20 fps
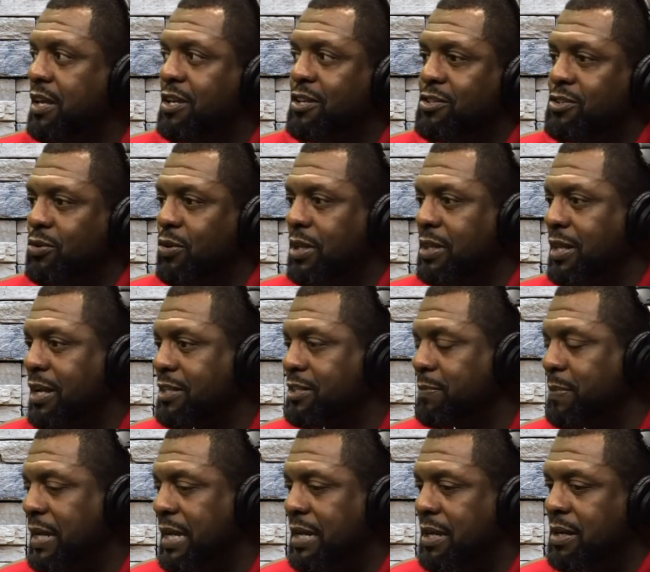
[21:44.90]
so it
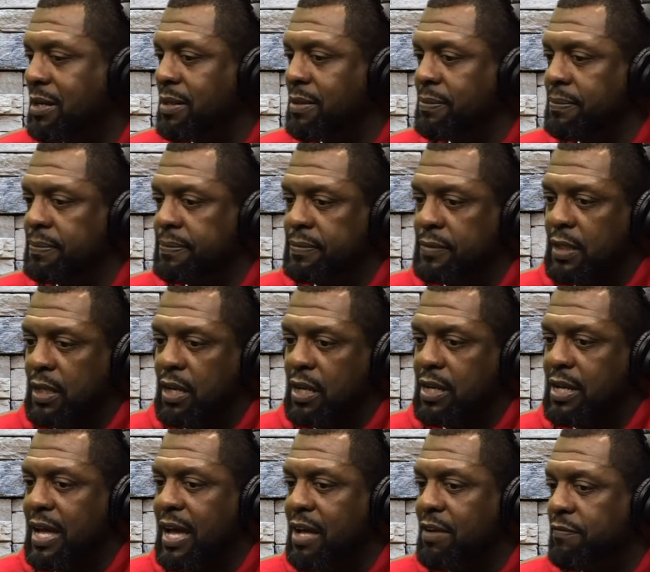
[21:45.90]
doesn't become a
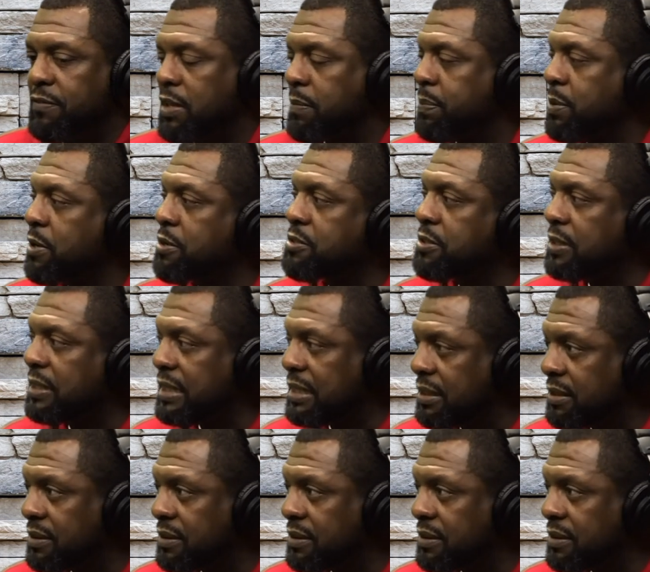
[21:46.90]
conflict personally.